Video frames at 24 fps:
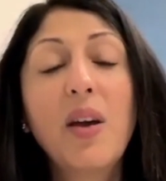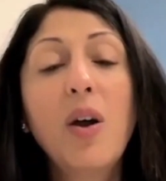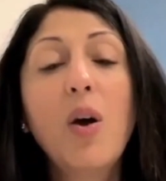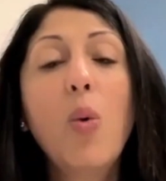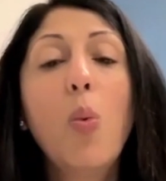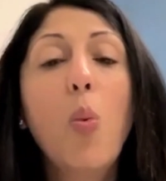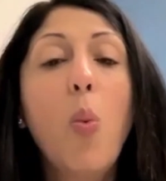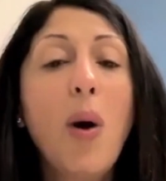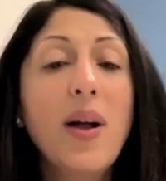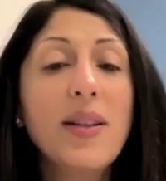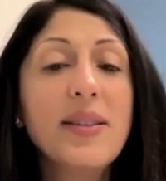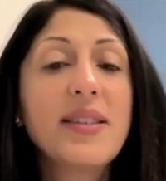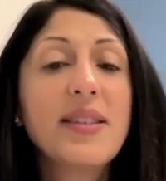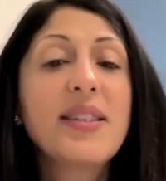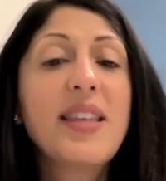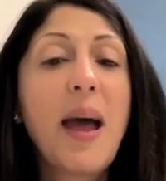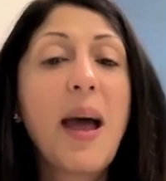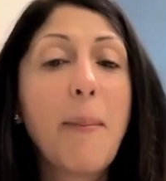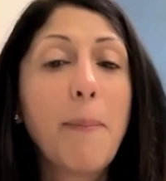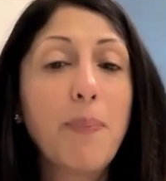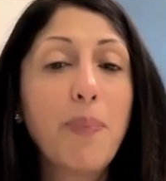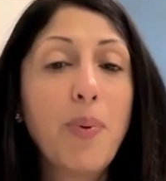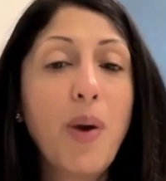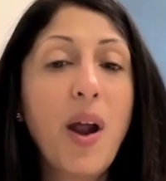Once
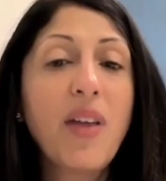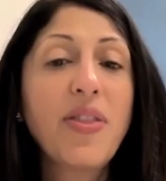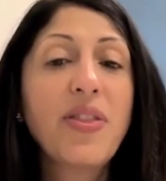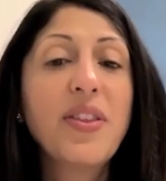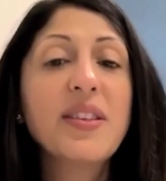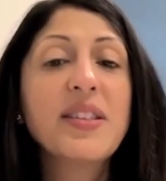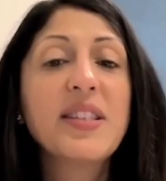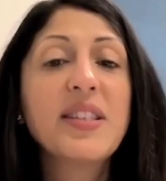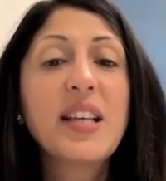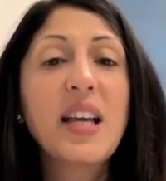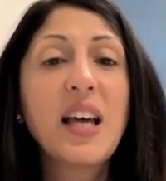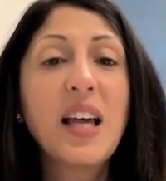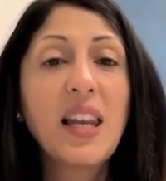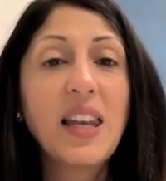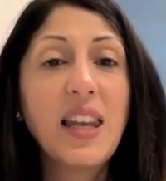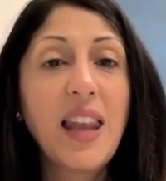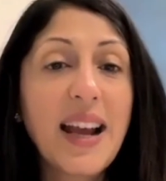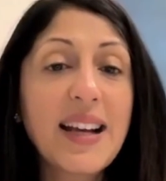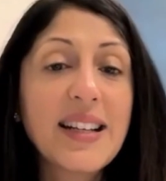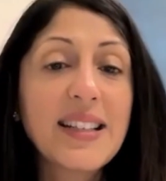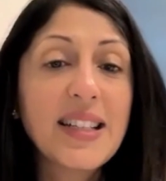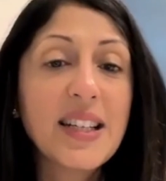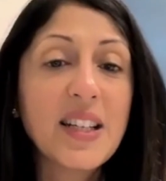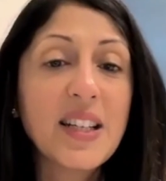that breath is
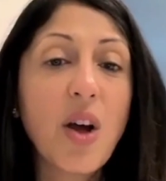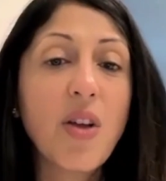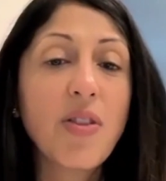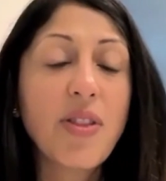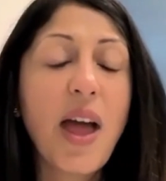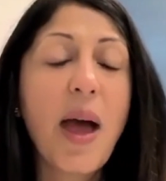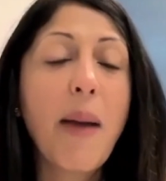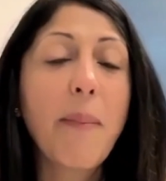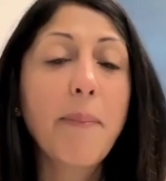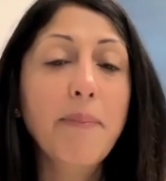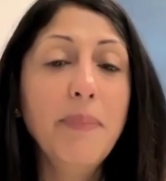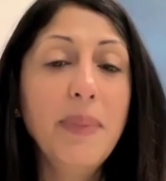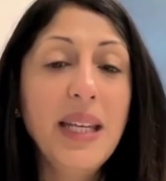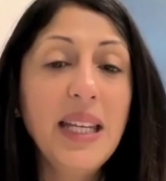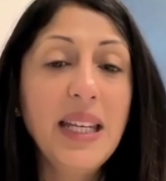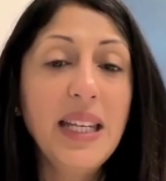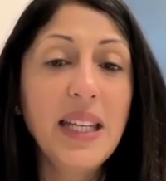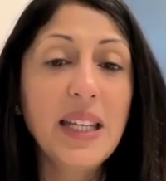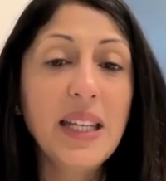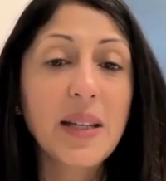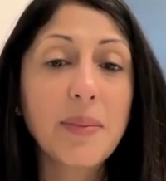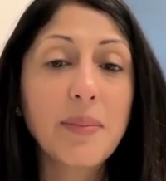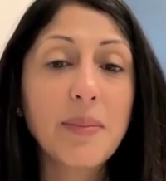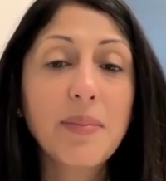collected on that
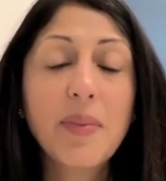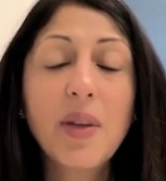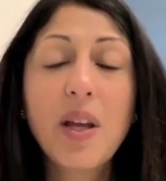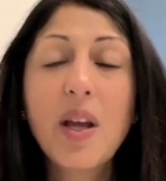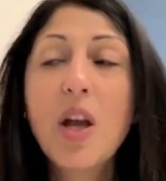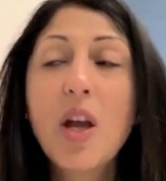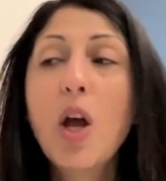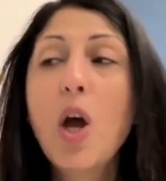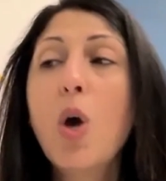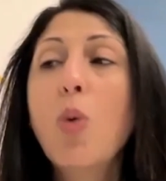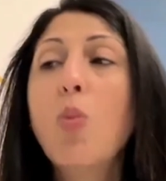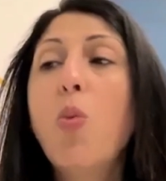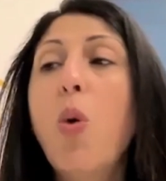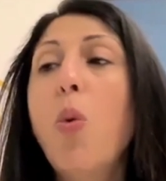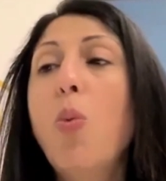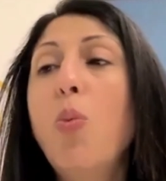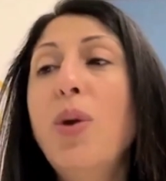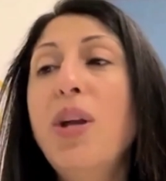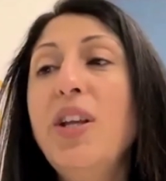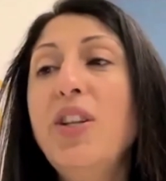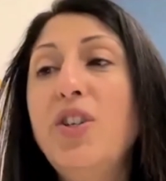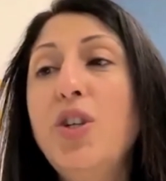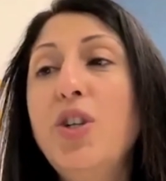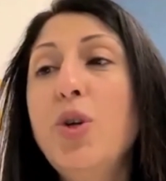medium, what
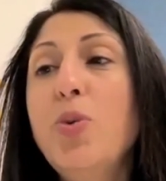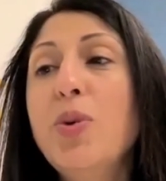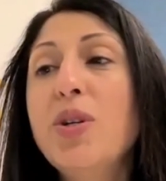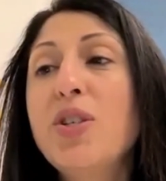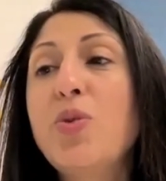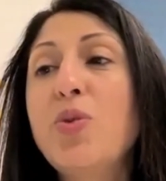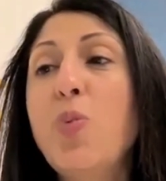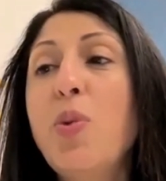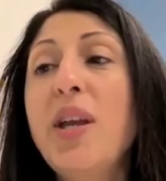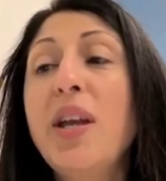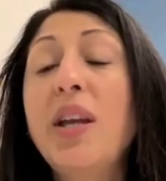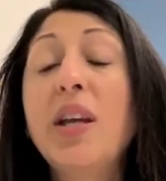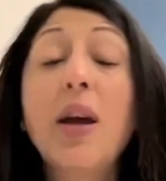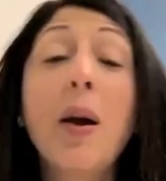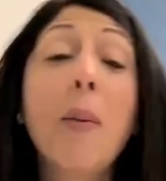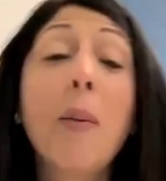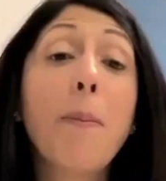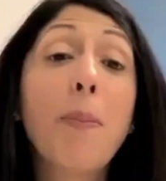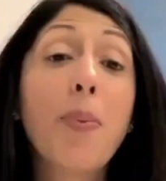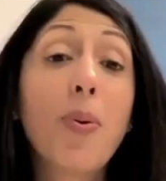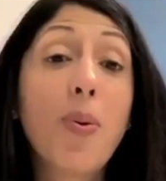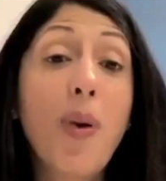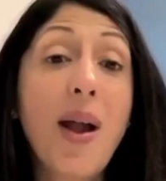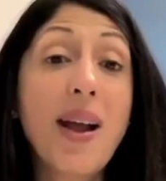we do is we
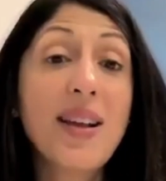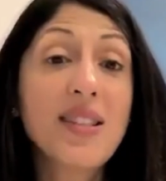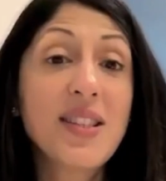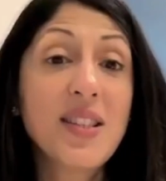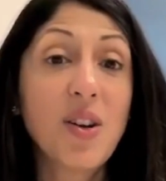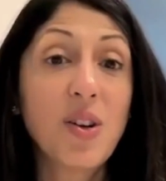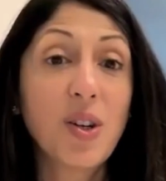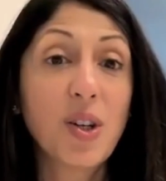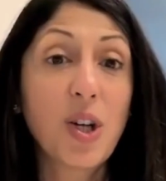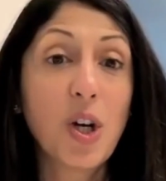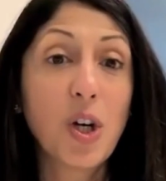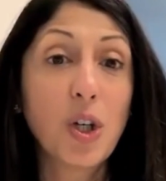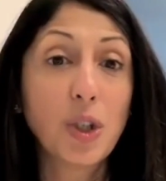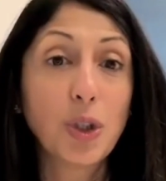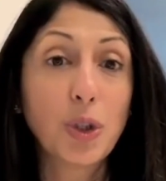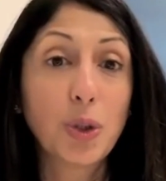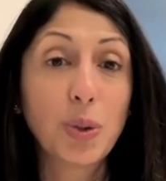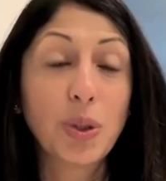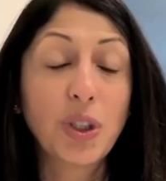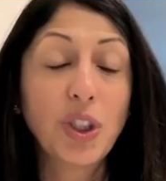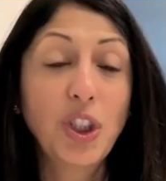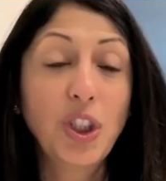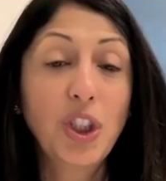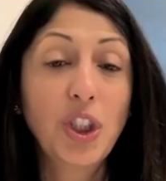compress our
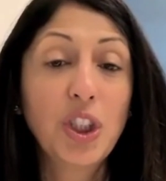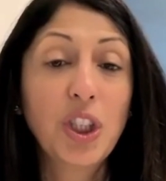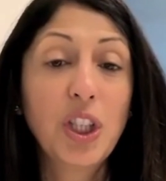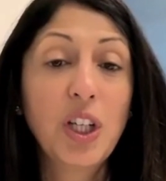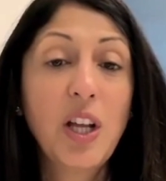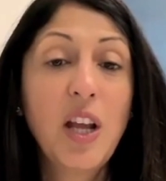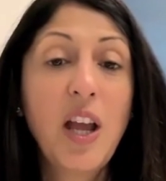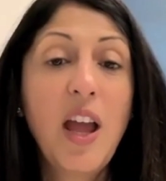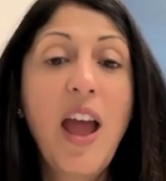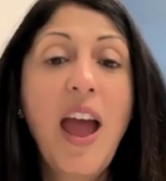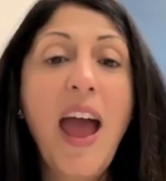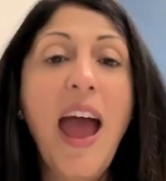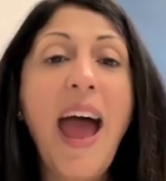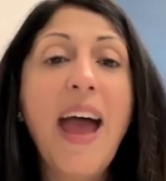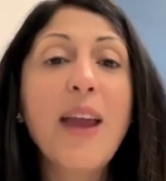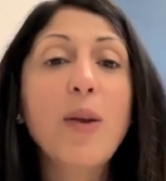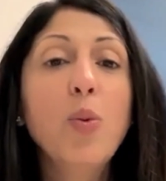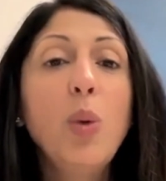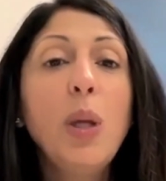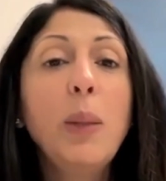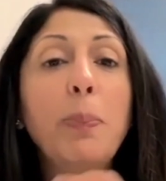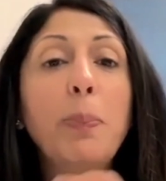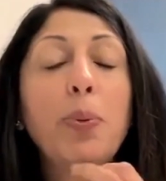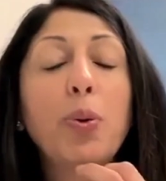cartridge and
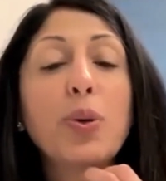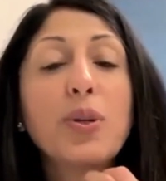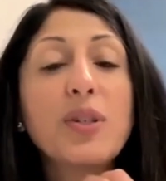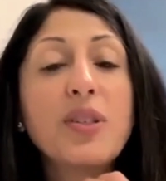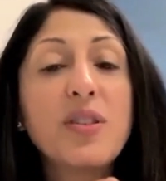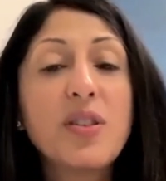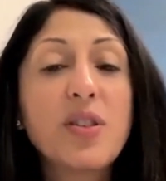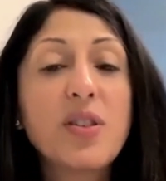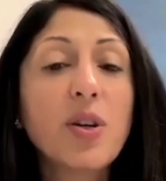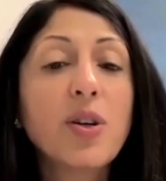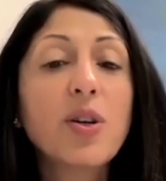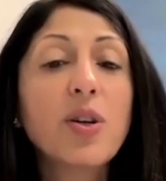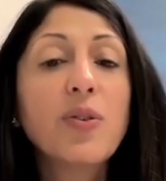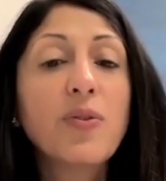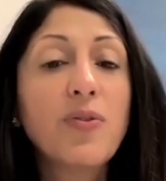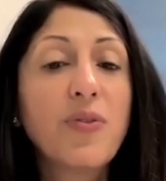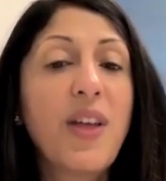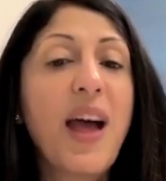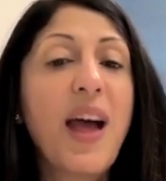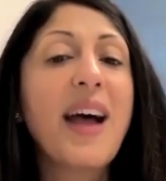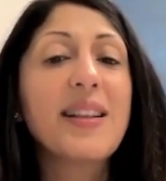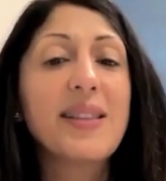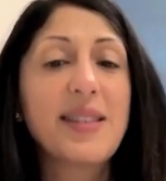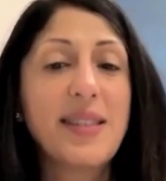we preserve
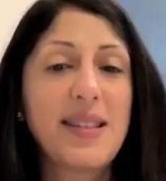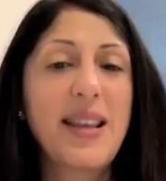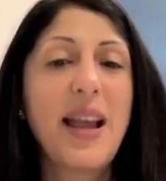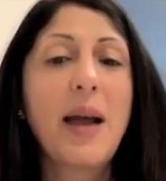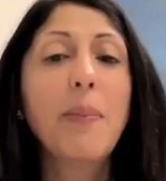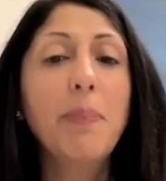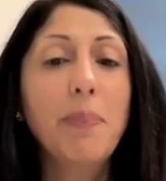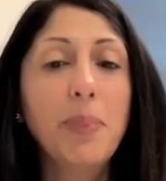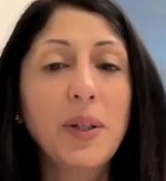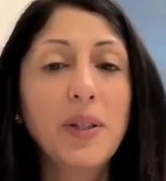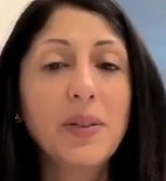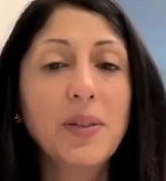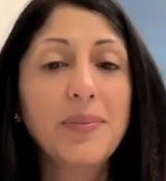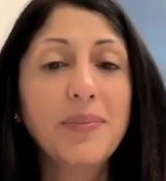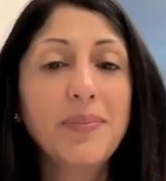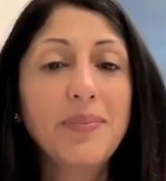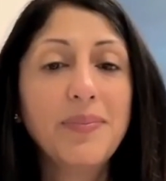that sample.